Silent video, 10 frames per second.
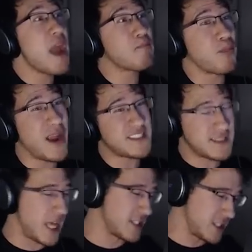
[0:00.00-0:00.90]
I
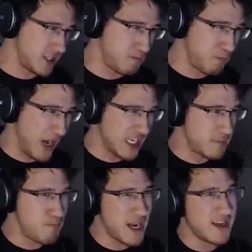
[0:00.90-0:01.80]
pressed the space
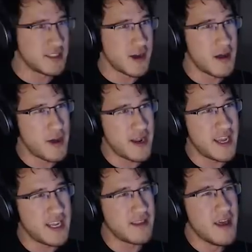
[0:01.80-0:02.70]
button. It's all about
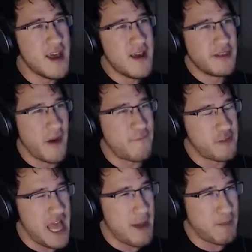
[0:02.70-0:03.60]
hitting the
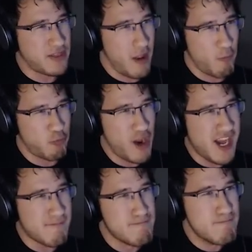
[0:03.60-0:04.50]
flap at the
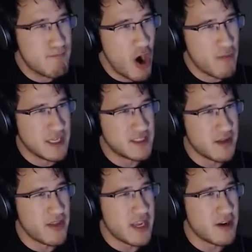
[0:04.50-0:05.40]
right moment
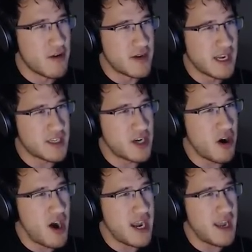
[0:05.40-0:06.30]
so that you don't get
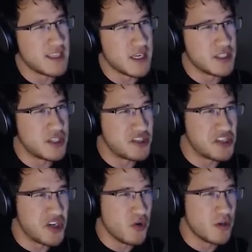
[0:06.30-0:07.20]
caught as a
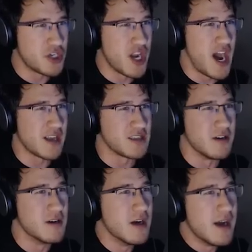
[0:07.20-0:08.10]
douche
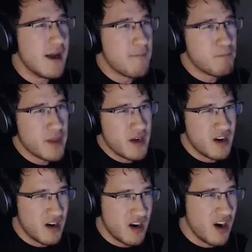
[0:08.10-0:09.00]
nozzle
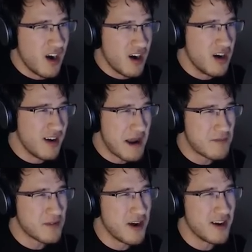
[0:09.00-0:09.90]
oh,
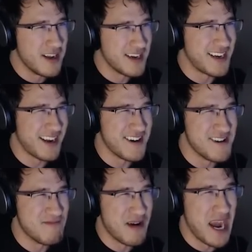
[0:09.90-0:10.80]
I'm gonna kill
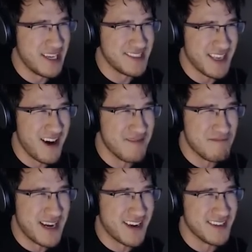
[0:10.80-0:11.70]
myself
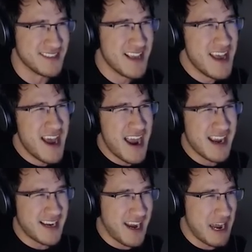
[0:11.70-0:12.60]
because
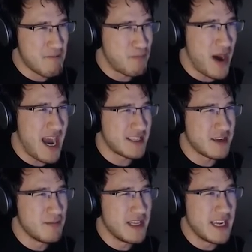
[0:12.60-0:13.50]
it can't possibly